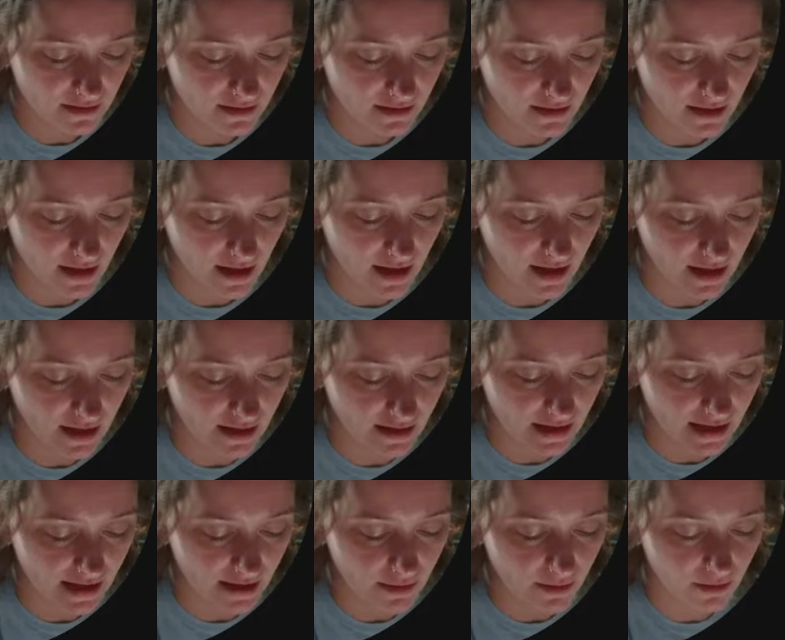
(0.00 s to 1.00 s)

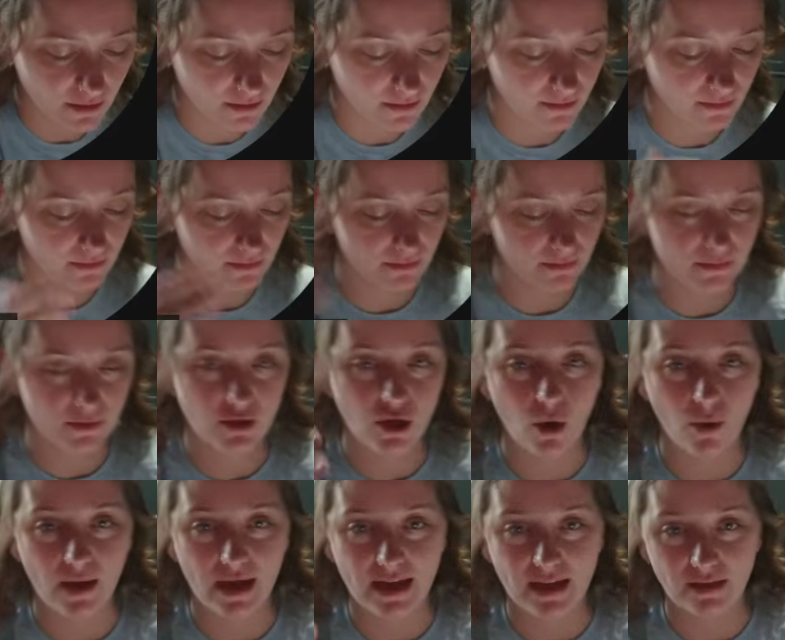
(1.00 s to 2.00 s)
like
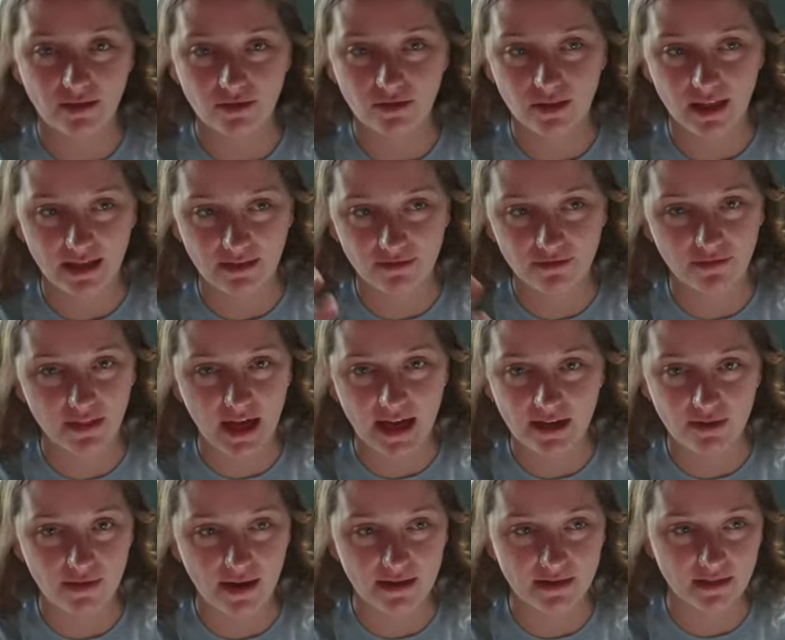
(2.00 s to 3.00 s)
going like flying
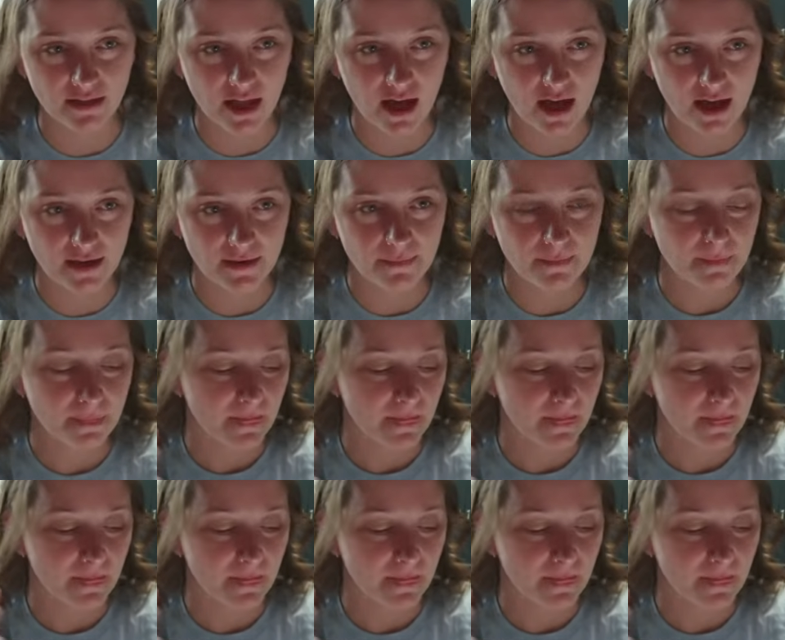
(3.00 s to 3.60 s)
around a lot,